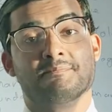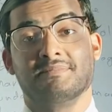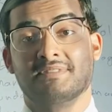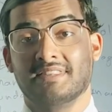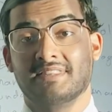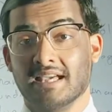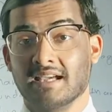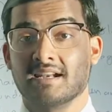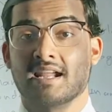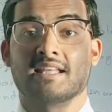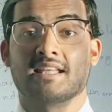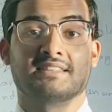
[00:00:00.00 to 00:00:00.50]

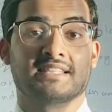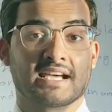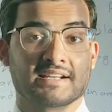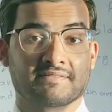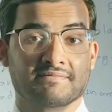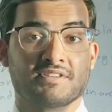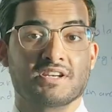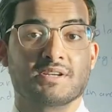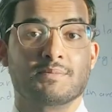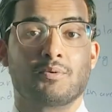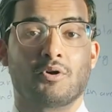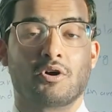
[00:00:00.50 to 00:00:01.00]
then at that
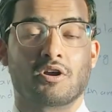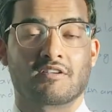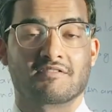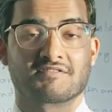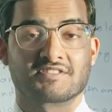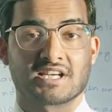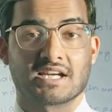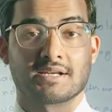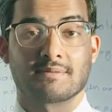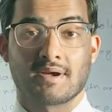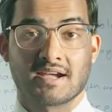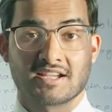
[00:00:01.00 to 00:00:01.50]
very point of
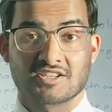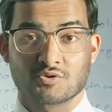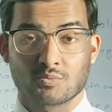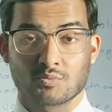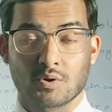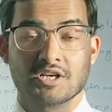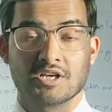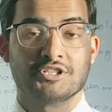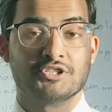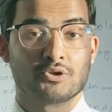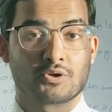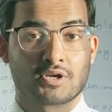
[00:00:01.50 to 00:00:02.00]
time as
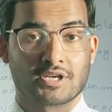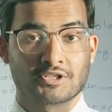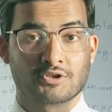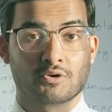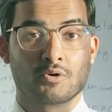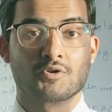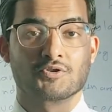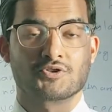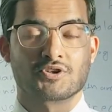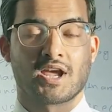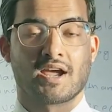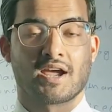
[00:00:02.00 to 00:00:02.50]
well you can go
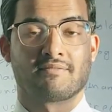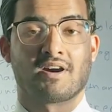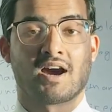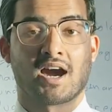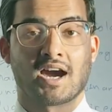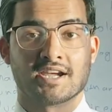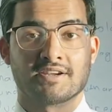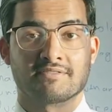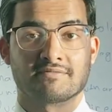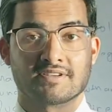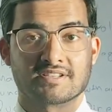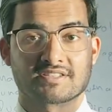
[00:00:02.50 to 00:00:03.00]
on to have a
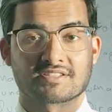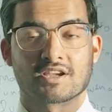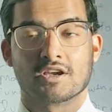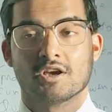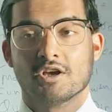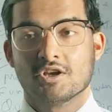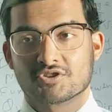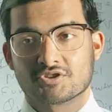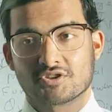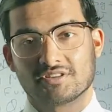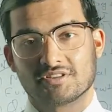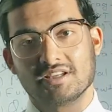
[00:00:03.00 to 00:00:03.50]
high risk.
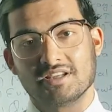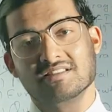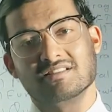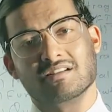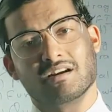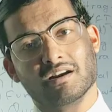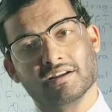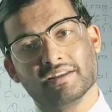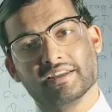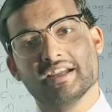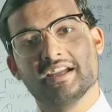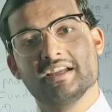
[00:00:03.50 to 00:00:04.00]
So these
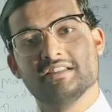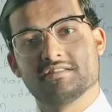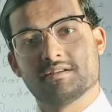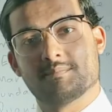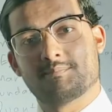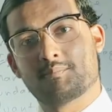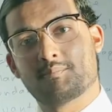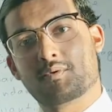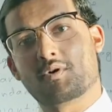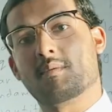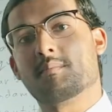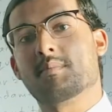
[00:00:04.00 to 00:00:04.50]
are again the
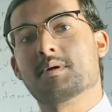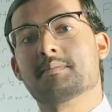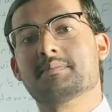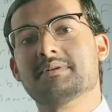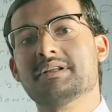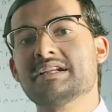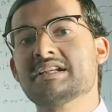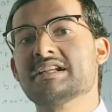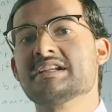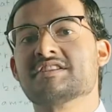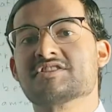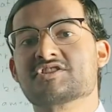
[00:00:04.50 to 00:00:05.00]

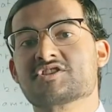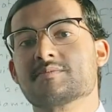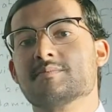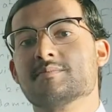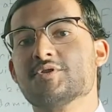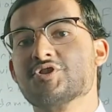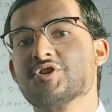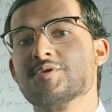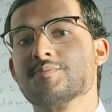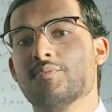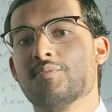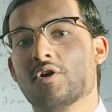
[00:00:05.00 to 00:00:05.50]
probability
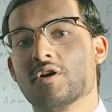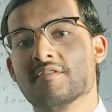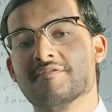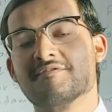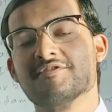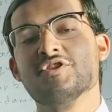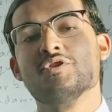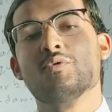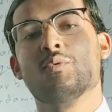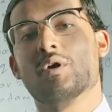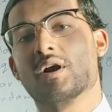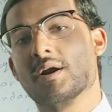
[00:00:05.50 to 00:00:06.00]
distribution point of
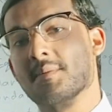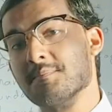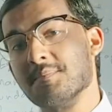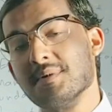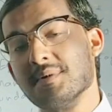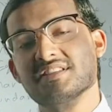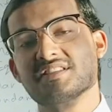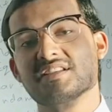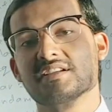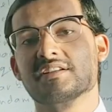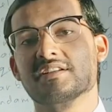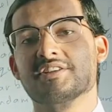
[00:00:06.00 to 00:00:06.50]
view. What I'm
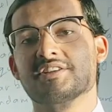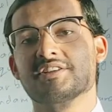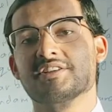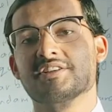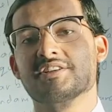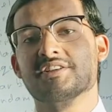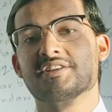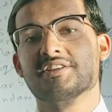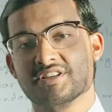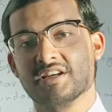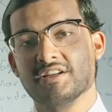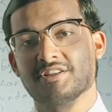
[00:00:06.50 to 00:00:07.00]
basically
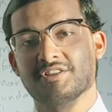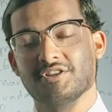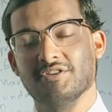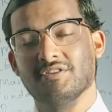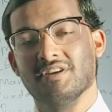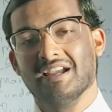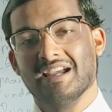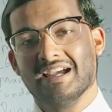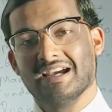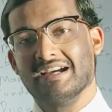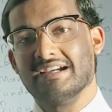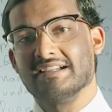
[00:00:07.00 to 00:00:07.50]
trying to tell you
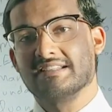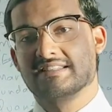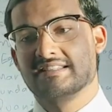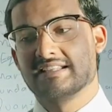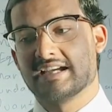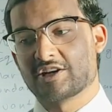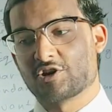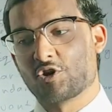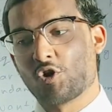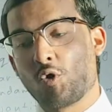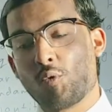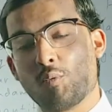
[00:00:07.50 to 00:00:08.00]
is
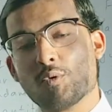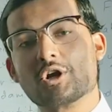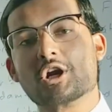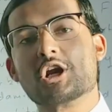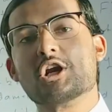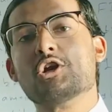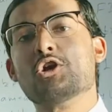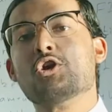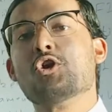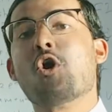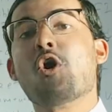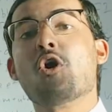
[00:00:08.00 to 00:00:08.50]
that over a
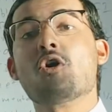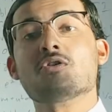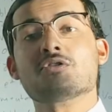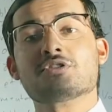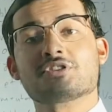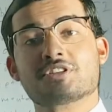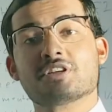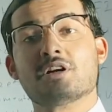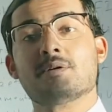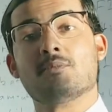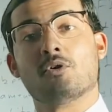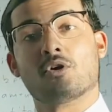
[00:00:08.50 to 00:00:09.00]

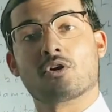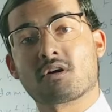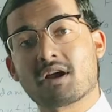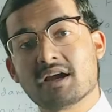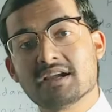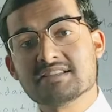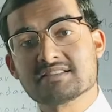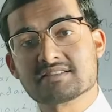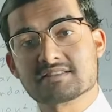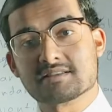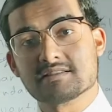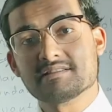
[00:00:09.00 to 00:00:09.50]
long-term
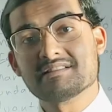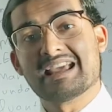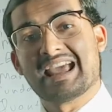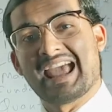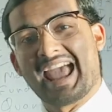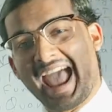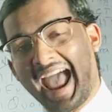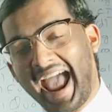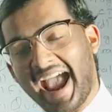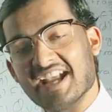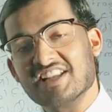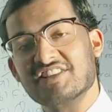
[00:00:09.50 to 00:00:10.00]
horizon,
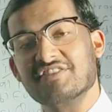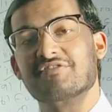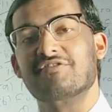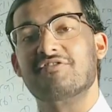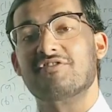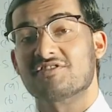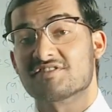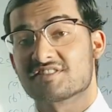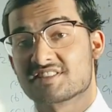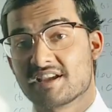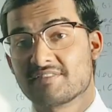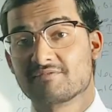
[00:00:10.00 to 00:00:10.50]
hedge
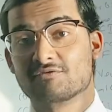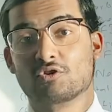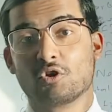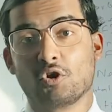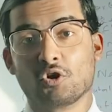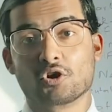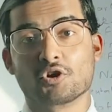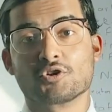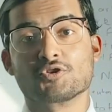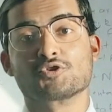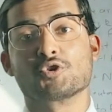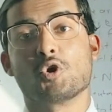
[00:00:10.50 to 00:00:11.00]
funds have
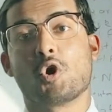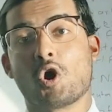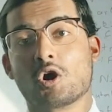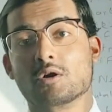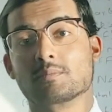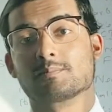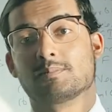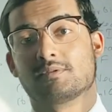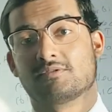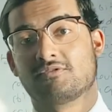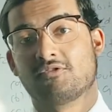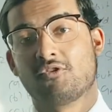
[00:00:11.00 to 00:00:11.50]
gone on to
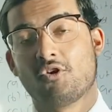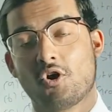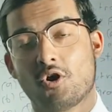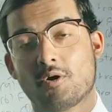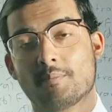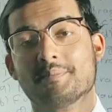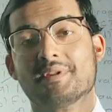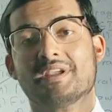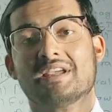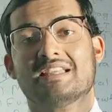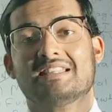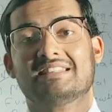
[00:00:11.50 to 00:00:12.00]

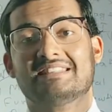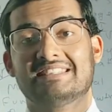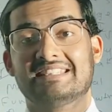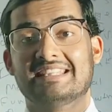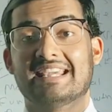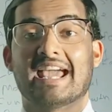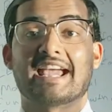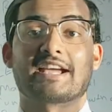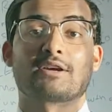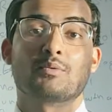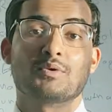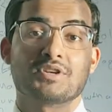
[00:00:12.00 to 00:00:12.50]
outperform
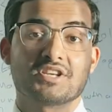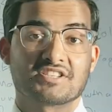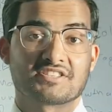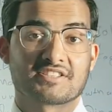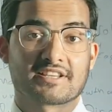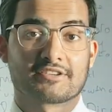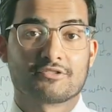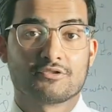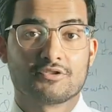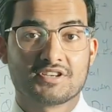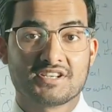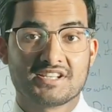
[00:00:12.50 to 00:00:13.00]
the equity
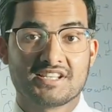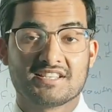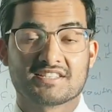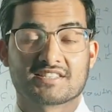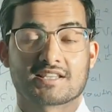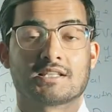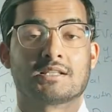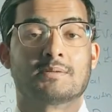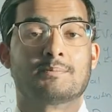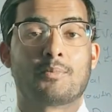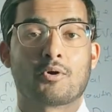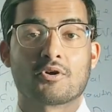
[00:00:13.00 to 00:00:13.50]
securities
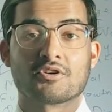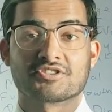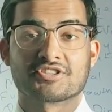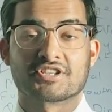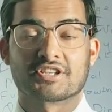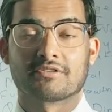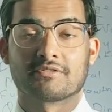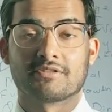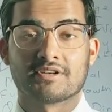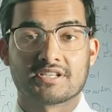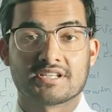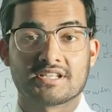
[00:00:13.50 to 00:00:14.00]
and the bond
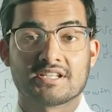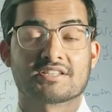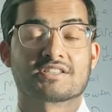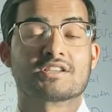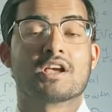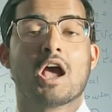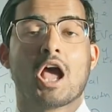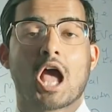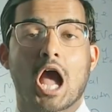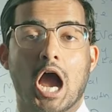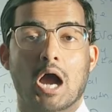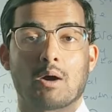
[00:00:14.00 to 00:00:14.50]
securities.
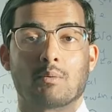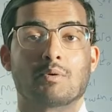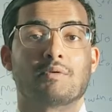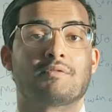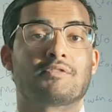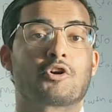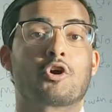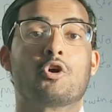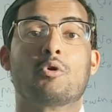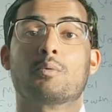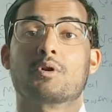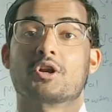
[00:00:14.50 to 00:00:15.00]
However,
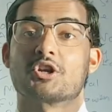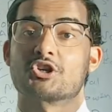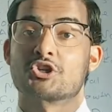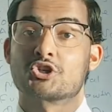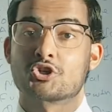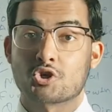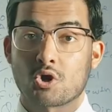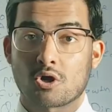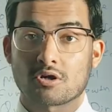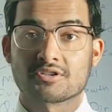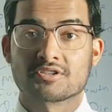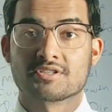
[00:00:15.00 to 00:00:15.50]
over a
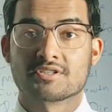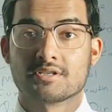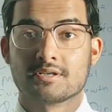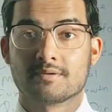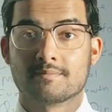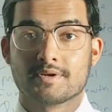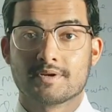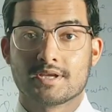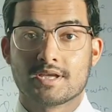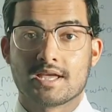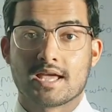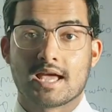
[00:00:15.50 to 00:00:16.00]

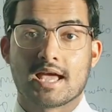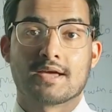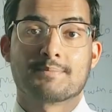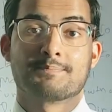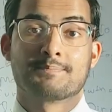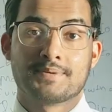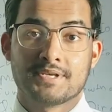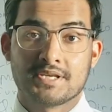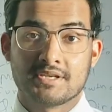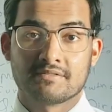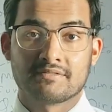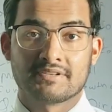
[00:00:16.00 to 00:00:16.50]
short-term
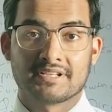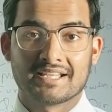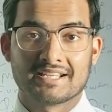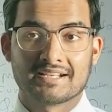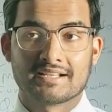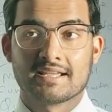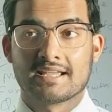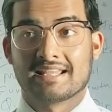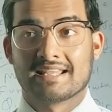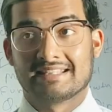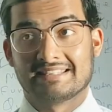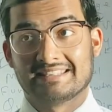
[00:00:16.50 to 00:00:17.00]
period,
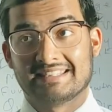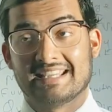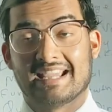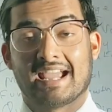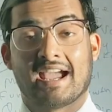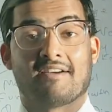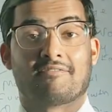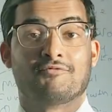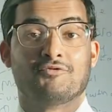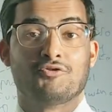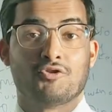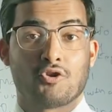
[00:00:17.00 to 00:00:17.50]
they
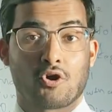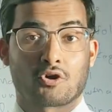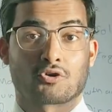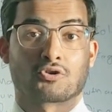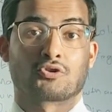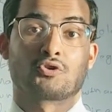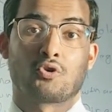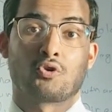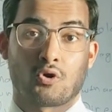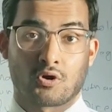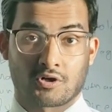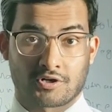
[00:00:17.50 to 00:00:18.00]
have
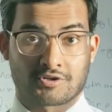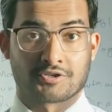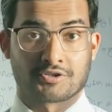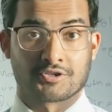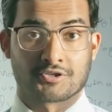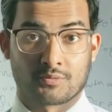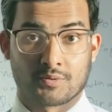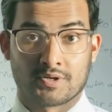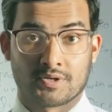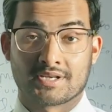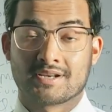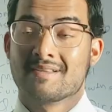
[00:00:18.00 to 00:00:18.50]
not gone to
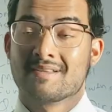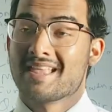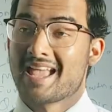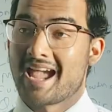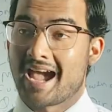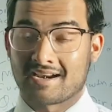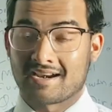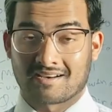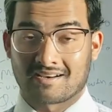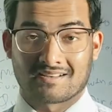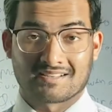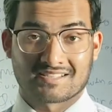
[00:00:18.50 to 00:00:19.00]
do it.
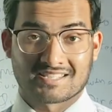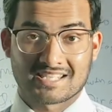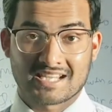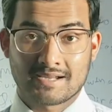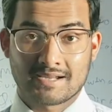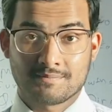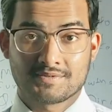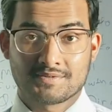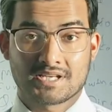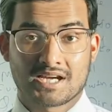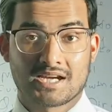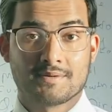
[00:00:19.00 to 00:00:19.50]
And at the
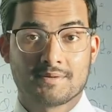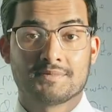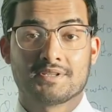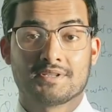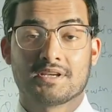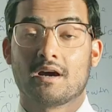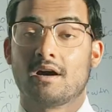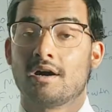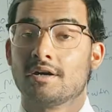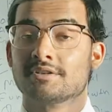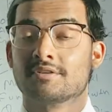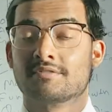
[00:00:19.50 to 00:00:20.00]
same time, the
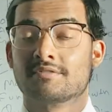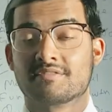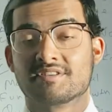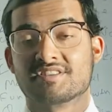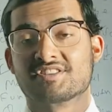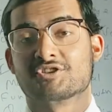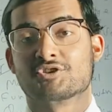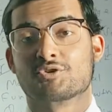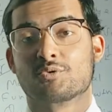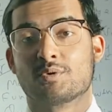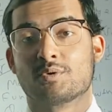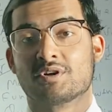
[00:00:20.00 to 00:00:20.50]
other
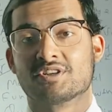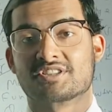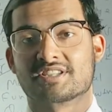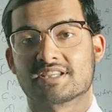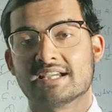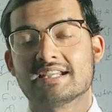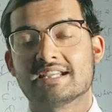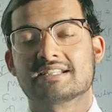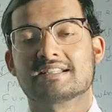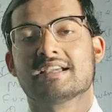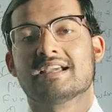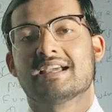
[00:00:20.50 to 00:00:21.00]
risk towards
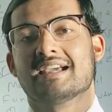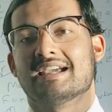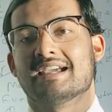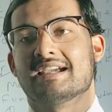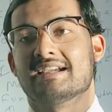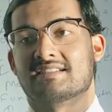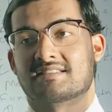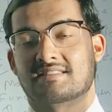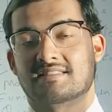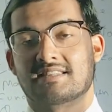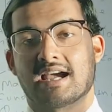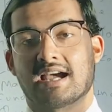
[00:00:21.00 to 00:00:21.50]
it
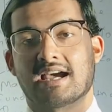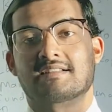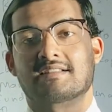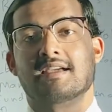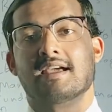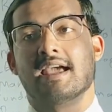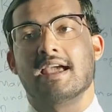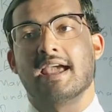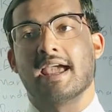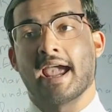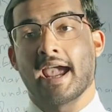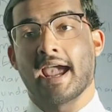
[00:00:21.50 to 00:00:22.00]
is that
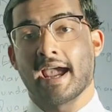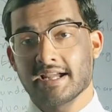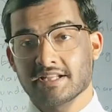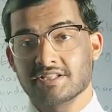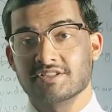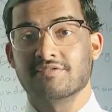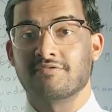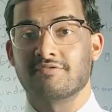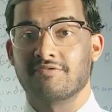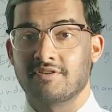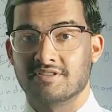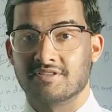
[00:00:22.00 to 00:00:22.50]
hedge
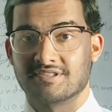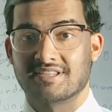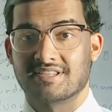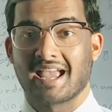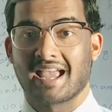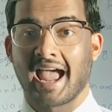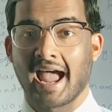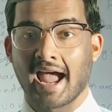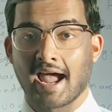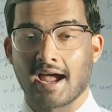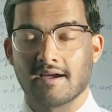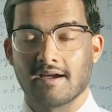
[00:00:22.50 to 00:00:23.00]
funds
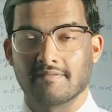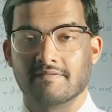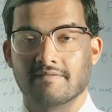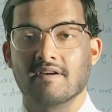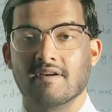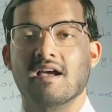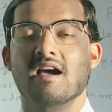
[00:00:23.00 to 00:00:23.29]
have